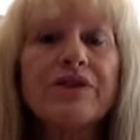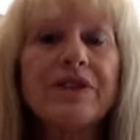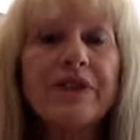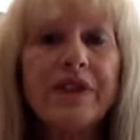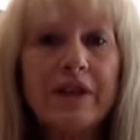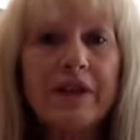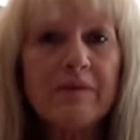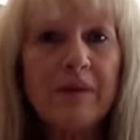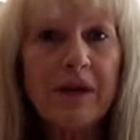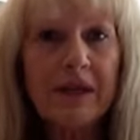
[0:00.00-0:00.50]
to
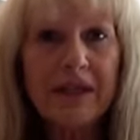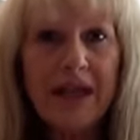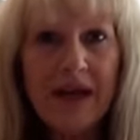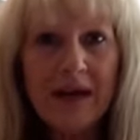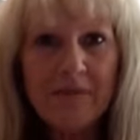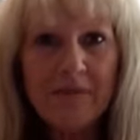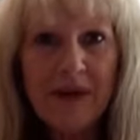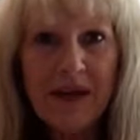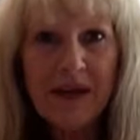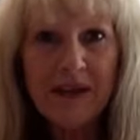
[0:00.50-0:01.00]
get my
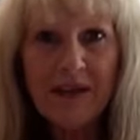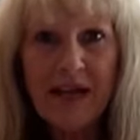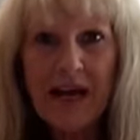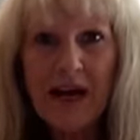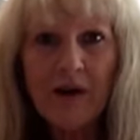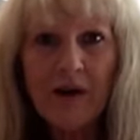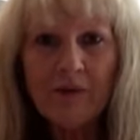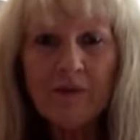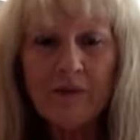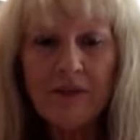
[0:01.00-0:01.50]
lap band
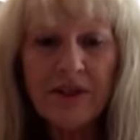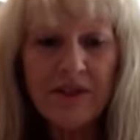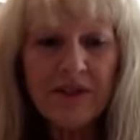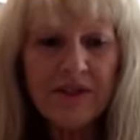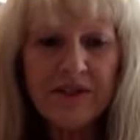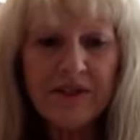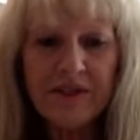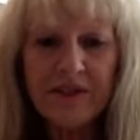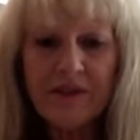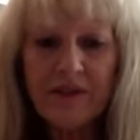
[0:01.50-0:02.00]
out
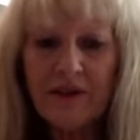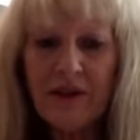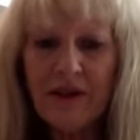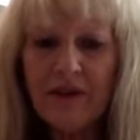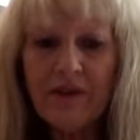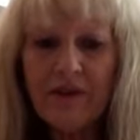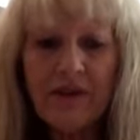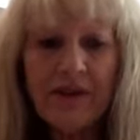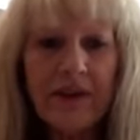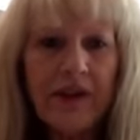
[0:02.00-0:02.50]
because
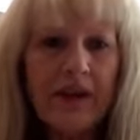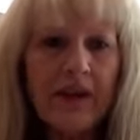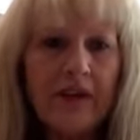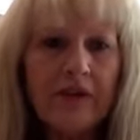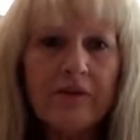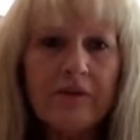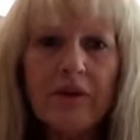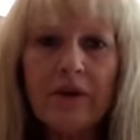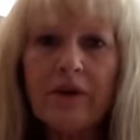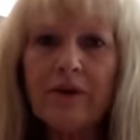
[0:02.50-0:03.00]
everything
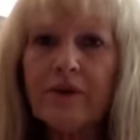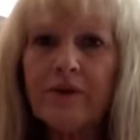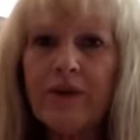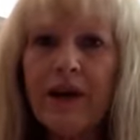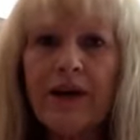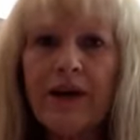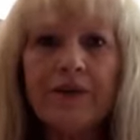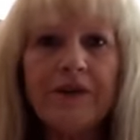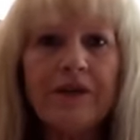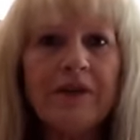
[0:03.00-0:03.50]
had grown
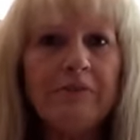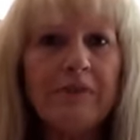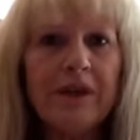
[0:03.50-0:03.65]
around it.